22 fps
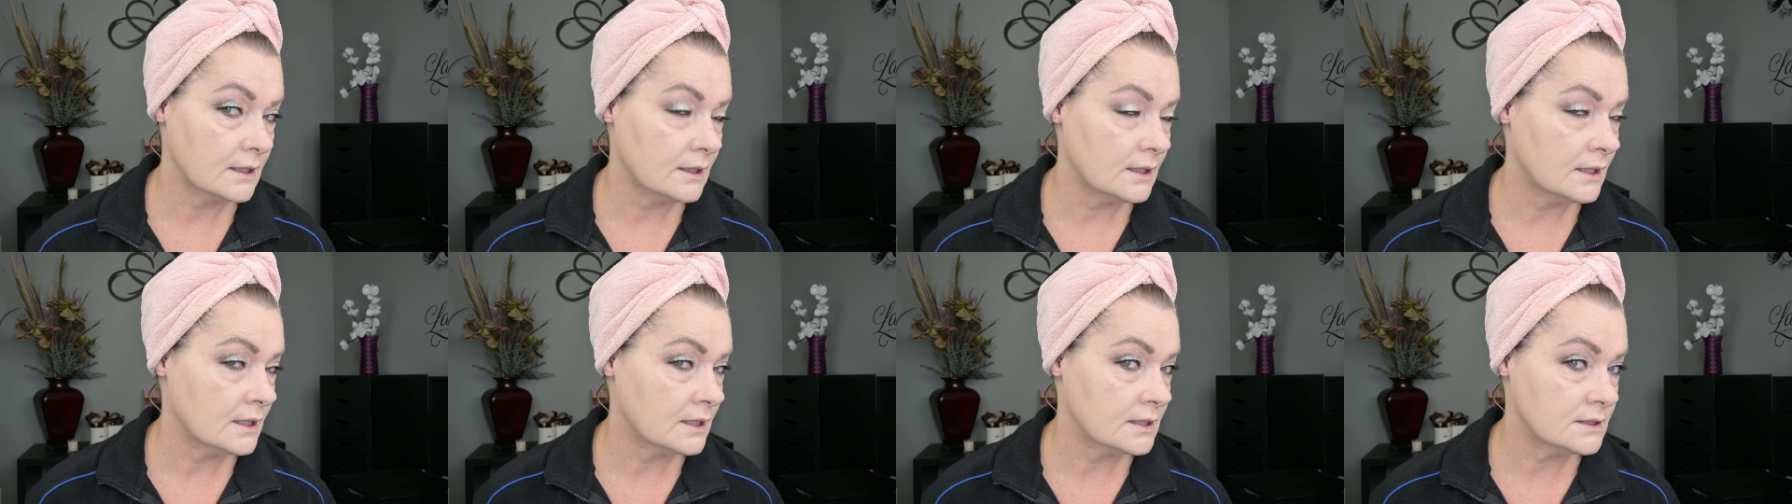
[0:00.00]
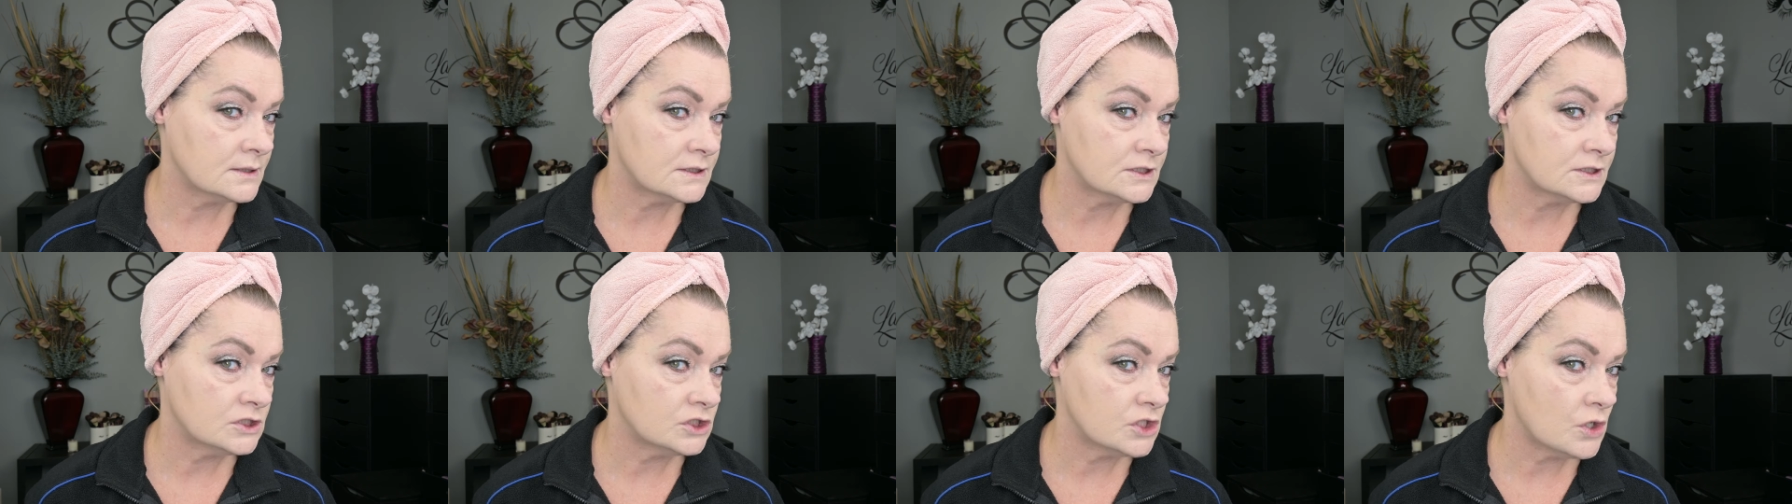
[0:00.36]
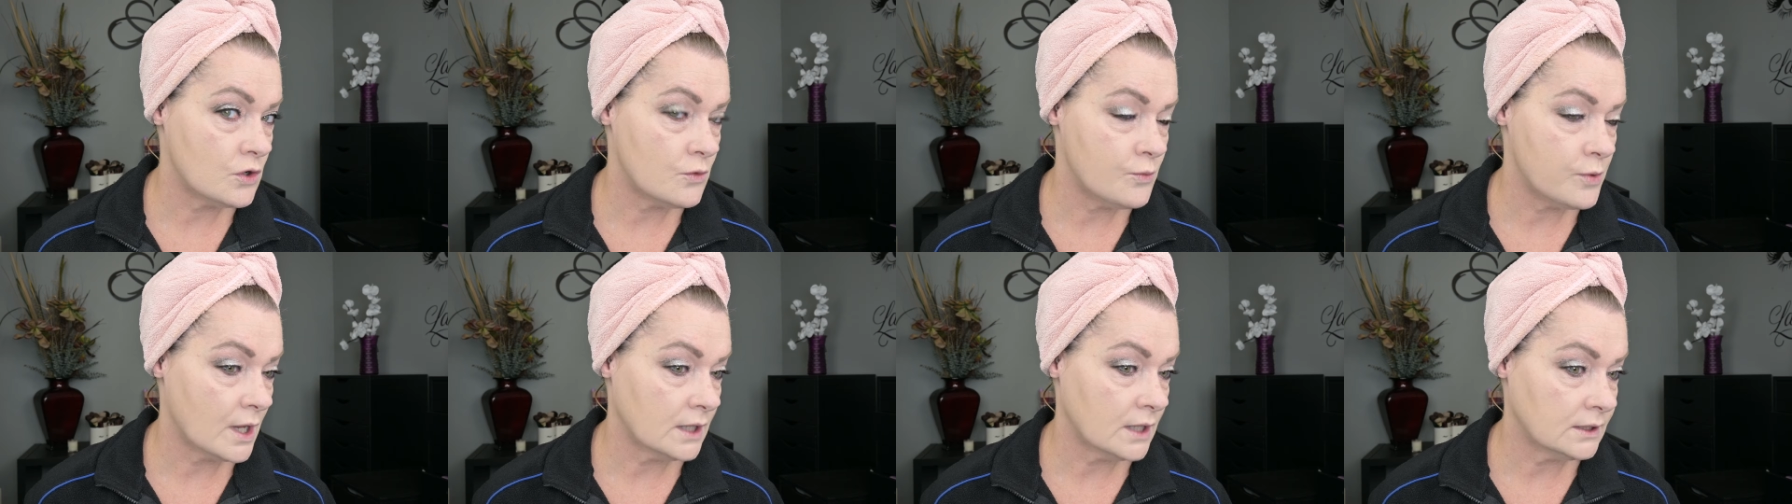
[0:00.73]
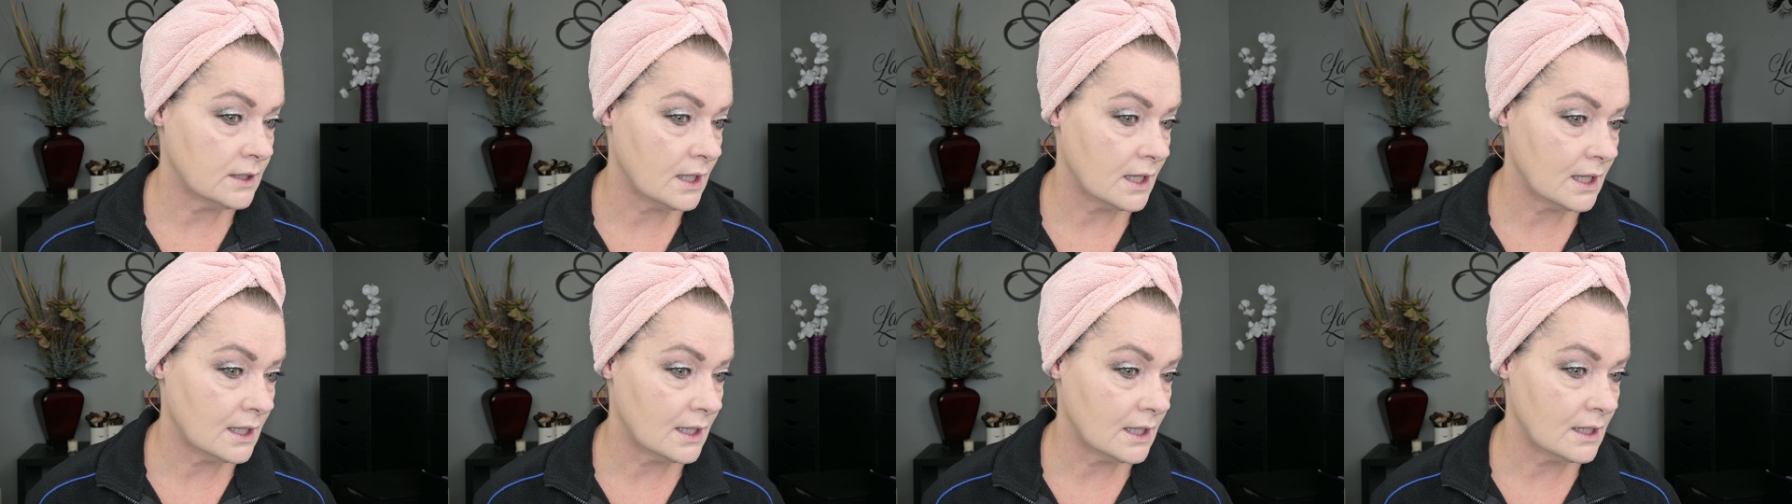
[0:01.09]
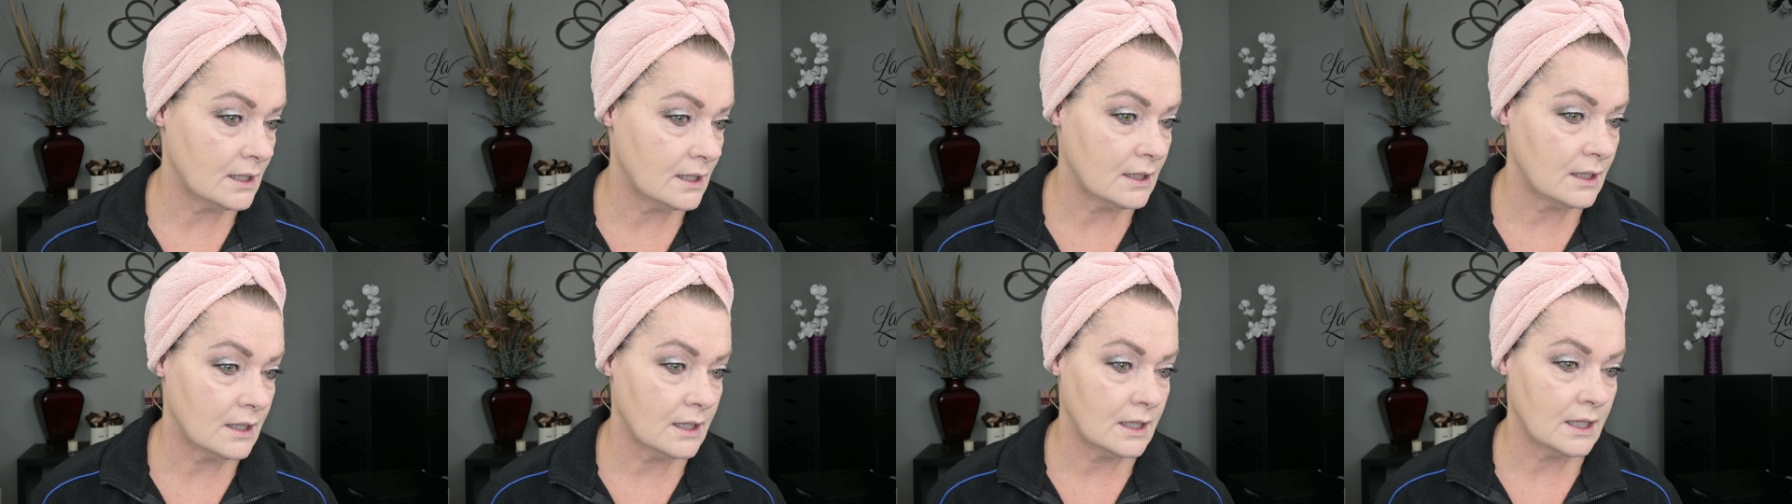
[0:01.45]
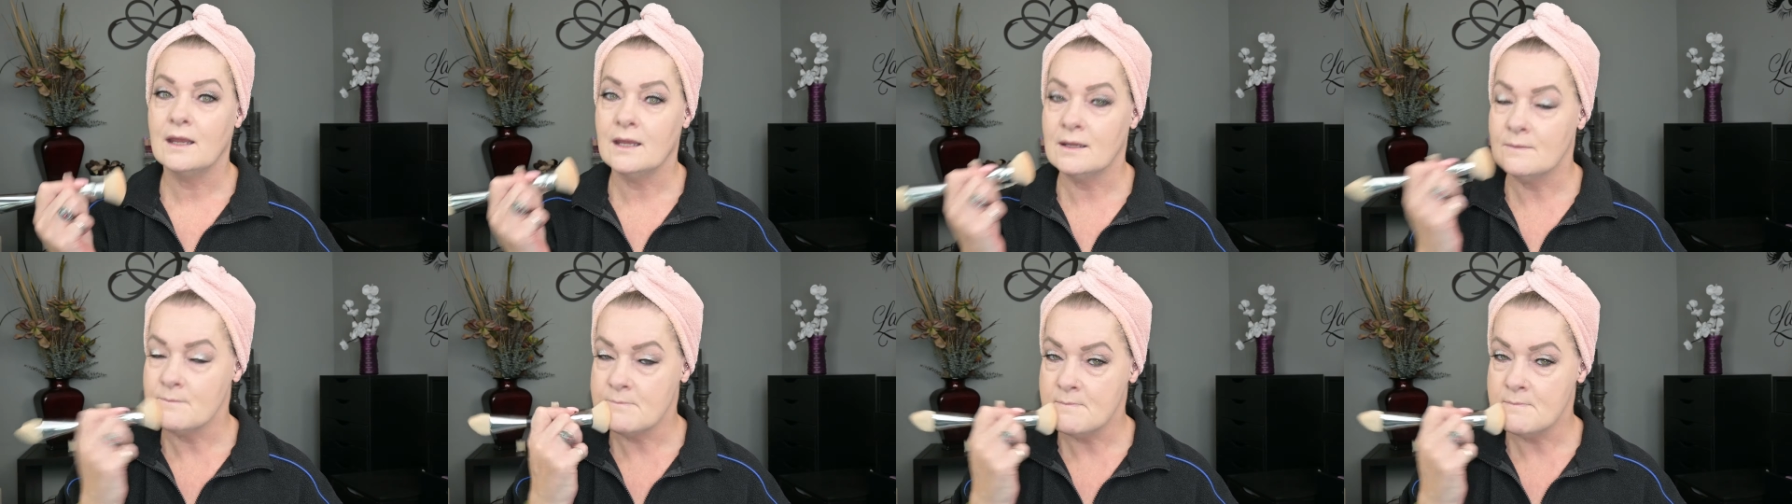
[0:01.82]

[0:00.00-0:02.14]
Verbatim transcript: It is so breathtaking. It